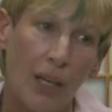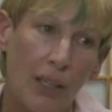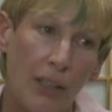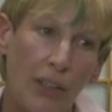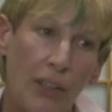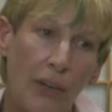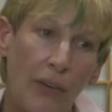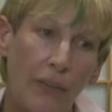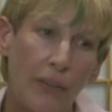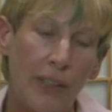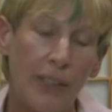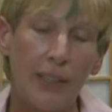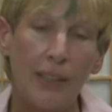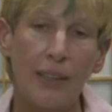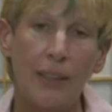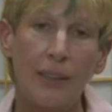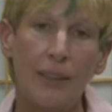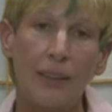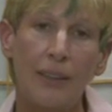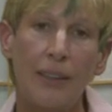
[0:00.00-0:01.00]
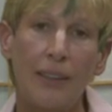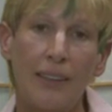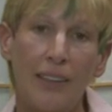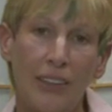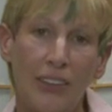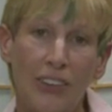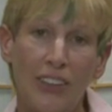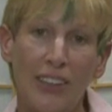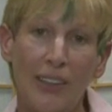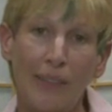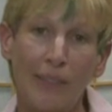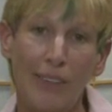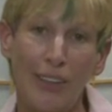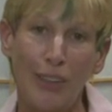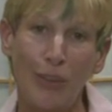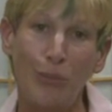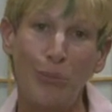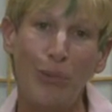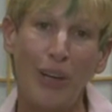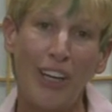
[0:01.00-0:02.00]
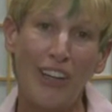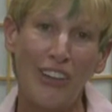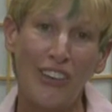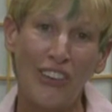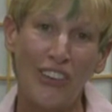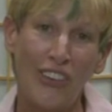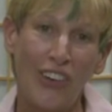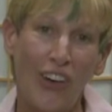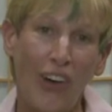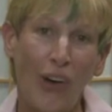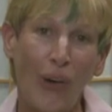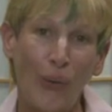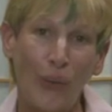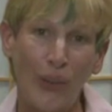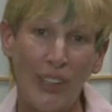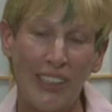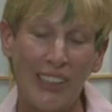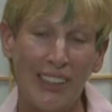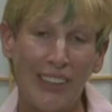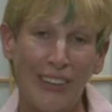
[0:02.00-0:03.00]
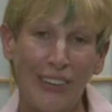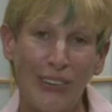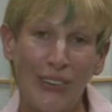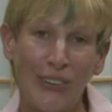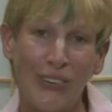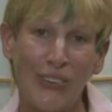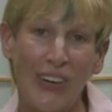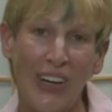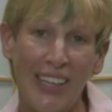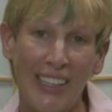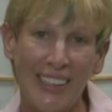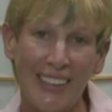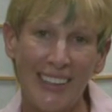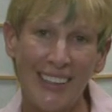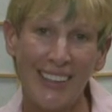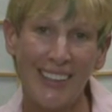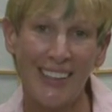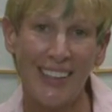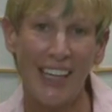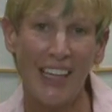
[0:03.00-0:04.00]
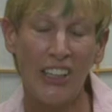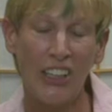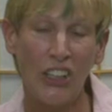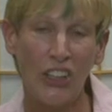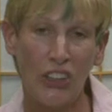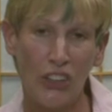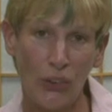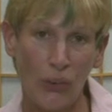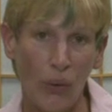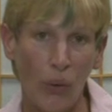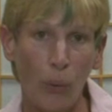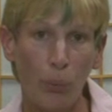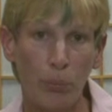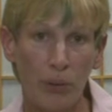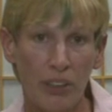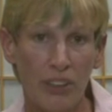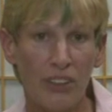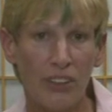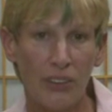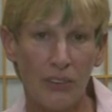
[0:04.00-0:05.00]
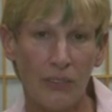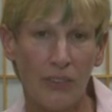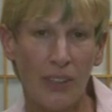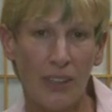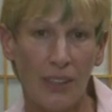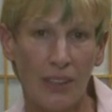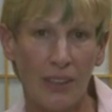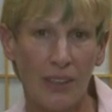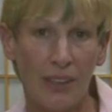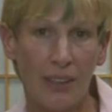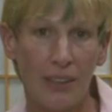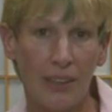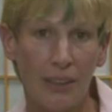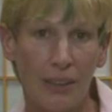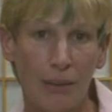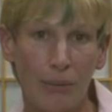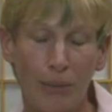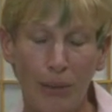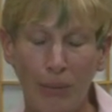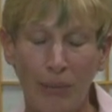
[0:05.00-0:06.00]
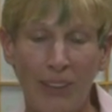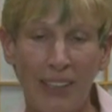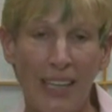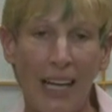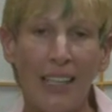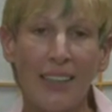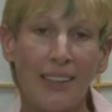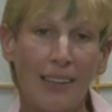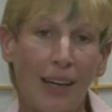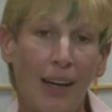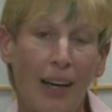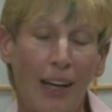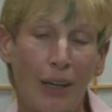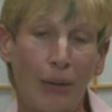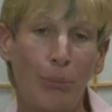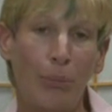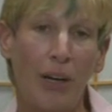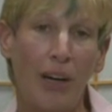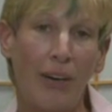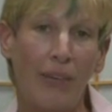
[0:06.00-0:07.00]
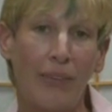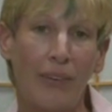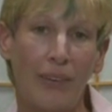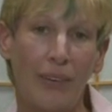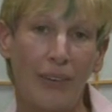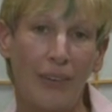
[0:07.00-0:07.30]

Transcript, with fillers: knowing that there's something better always on the horizon and that you're open to it. Maybe that's a higher power.